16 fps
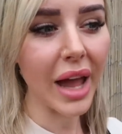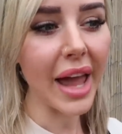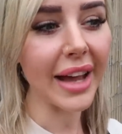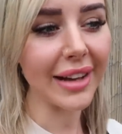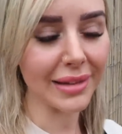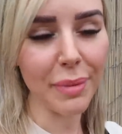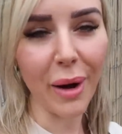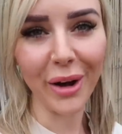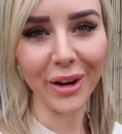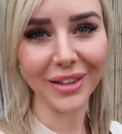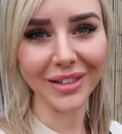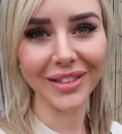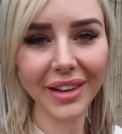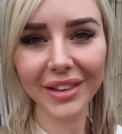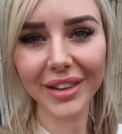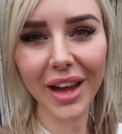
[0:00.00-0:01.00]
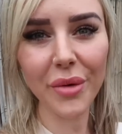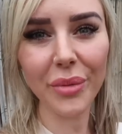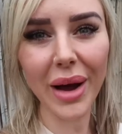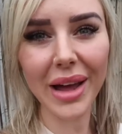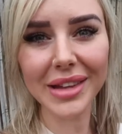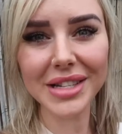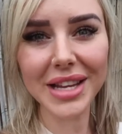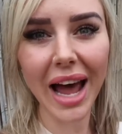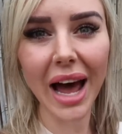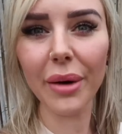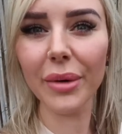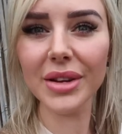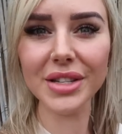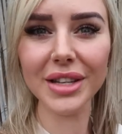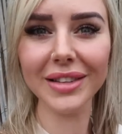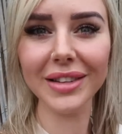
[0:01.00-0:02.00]
exposed, so where the
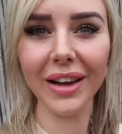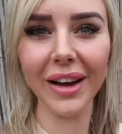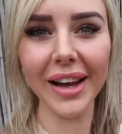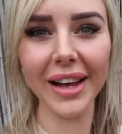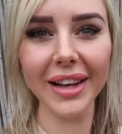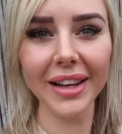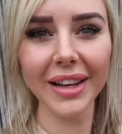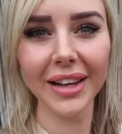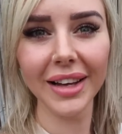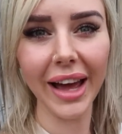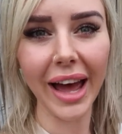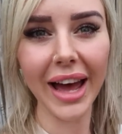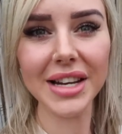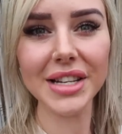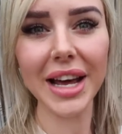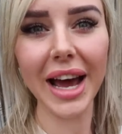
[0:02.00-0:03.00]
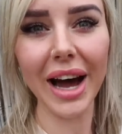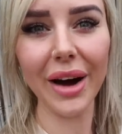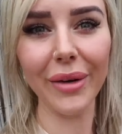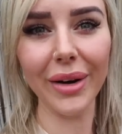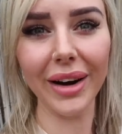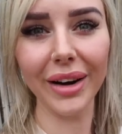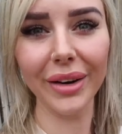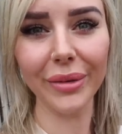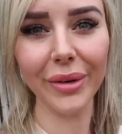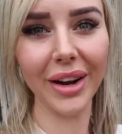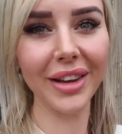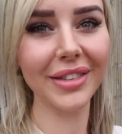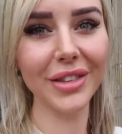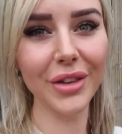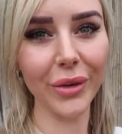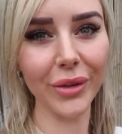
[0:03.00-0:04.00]
tower is just like a tower,
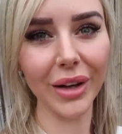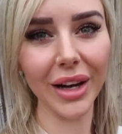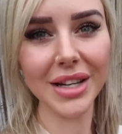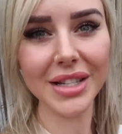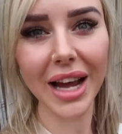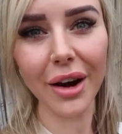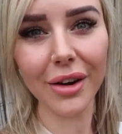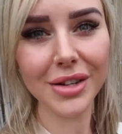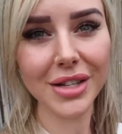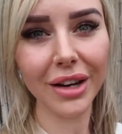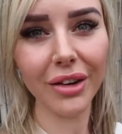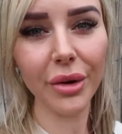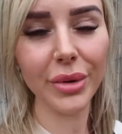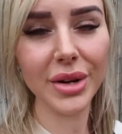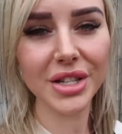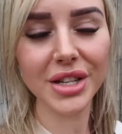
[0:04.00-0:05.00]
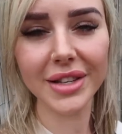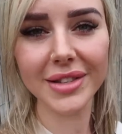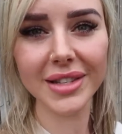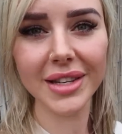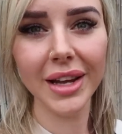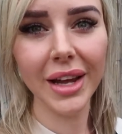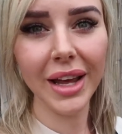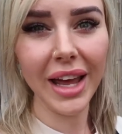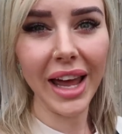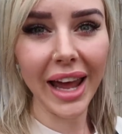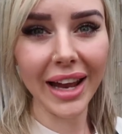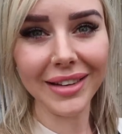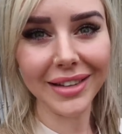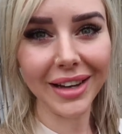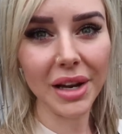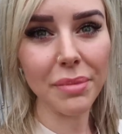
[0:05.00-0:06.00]
whereas not like Tower Terror, which is
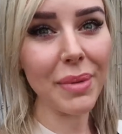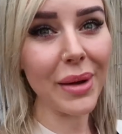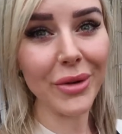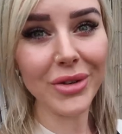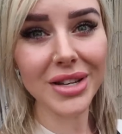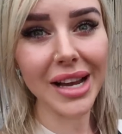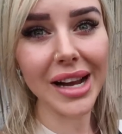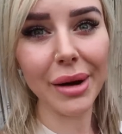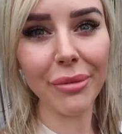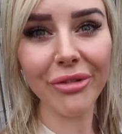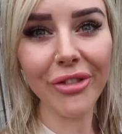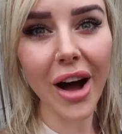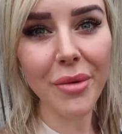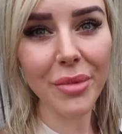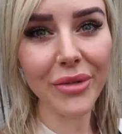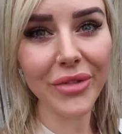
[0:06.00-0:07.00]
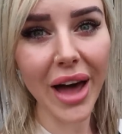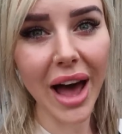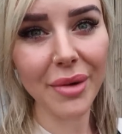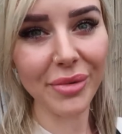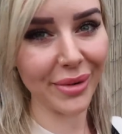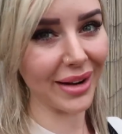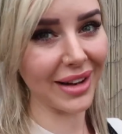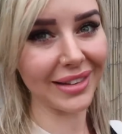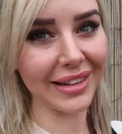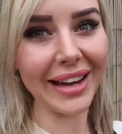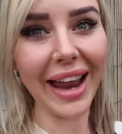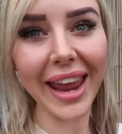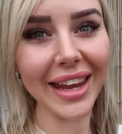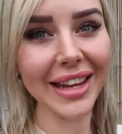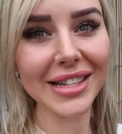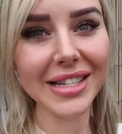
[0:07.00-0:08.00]
inside a building, I'm fine with that, but when it's a
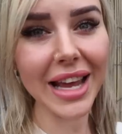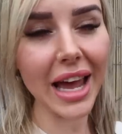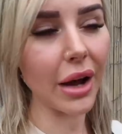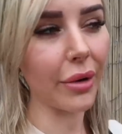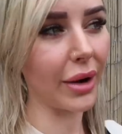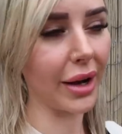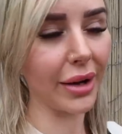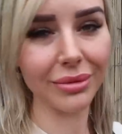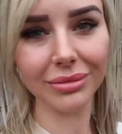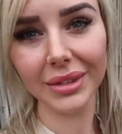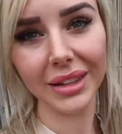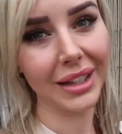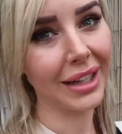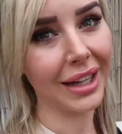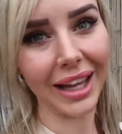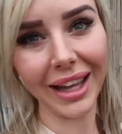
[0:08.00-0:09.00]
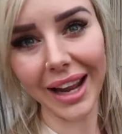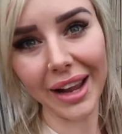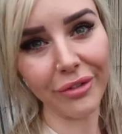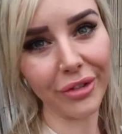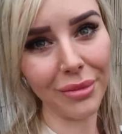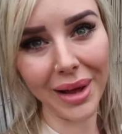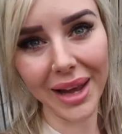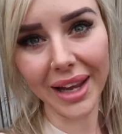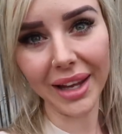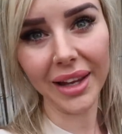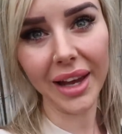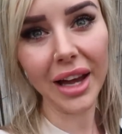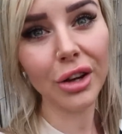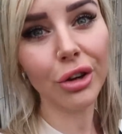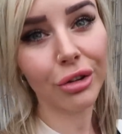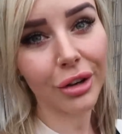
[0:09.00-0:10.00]
naked tower, it ain't for me.
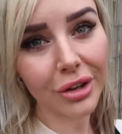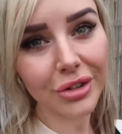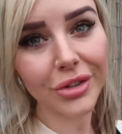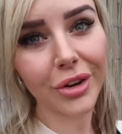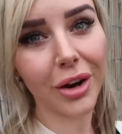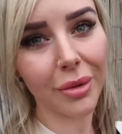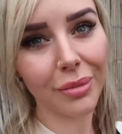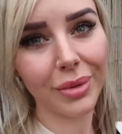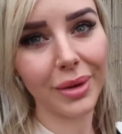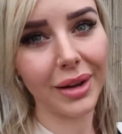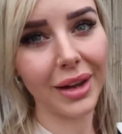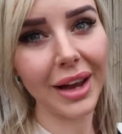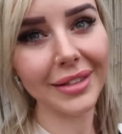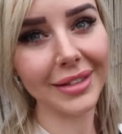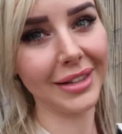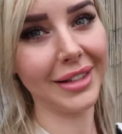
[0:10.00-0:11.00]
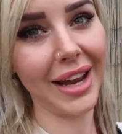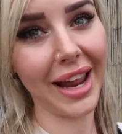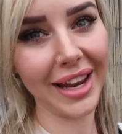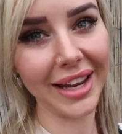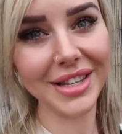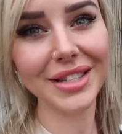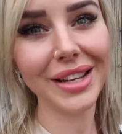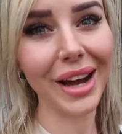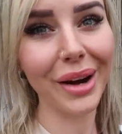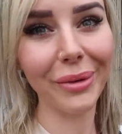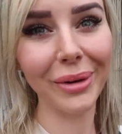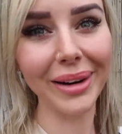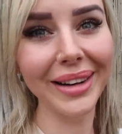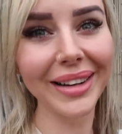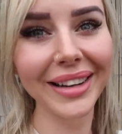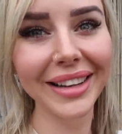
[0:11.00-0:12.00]
And Croc Drop is a naked
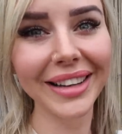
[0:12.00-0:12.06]
tower.